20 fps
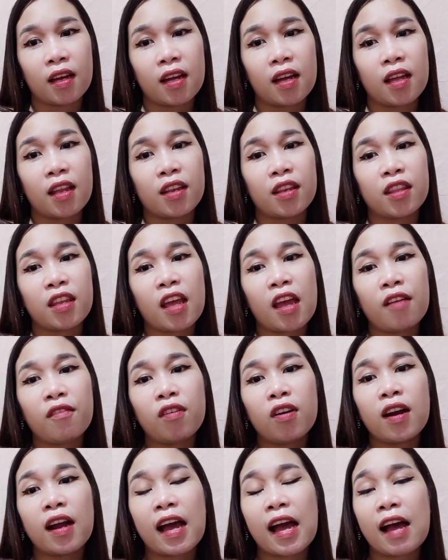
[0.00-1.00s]
Never
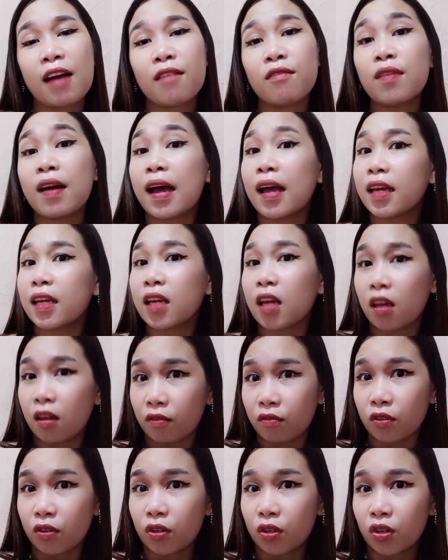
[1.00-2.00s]
Have I
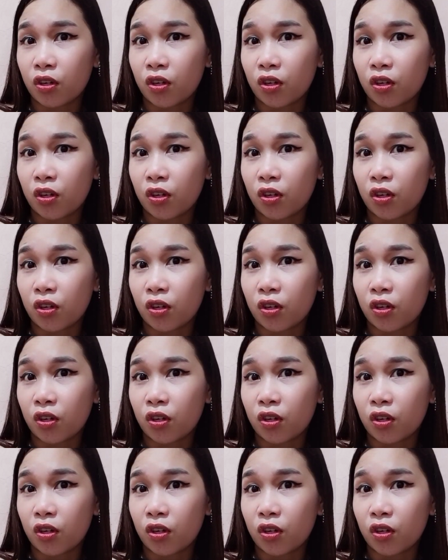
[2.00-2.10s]
Ever.